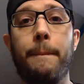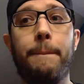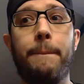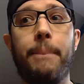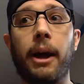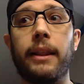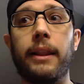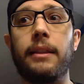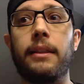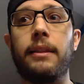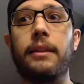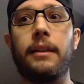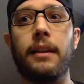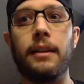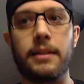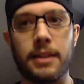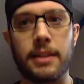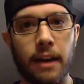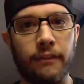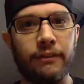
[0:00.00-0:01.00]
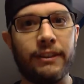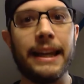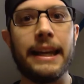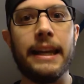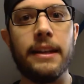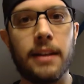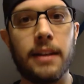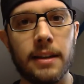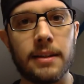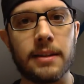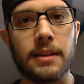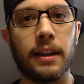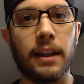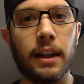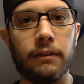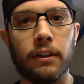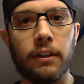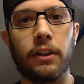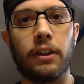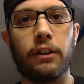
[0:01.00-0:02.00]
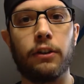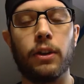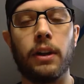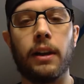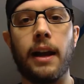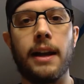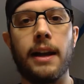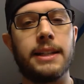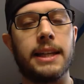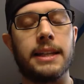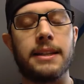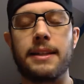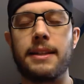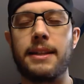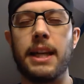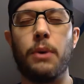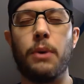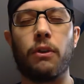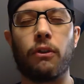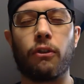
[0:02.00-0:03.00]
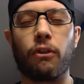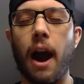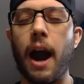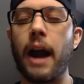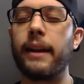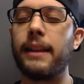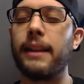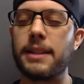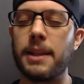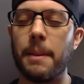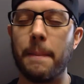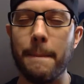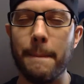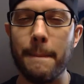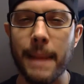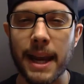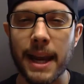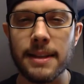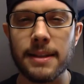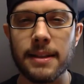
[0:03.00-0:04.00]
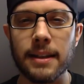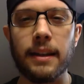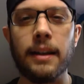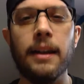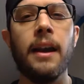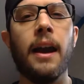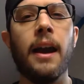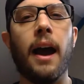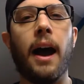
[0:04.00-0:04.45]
But the stuff that he does deliver through the lines, he has a scene with Rock that's amazing.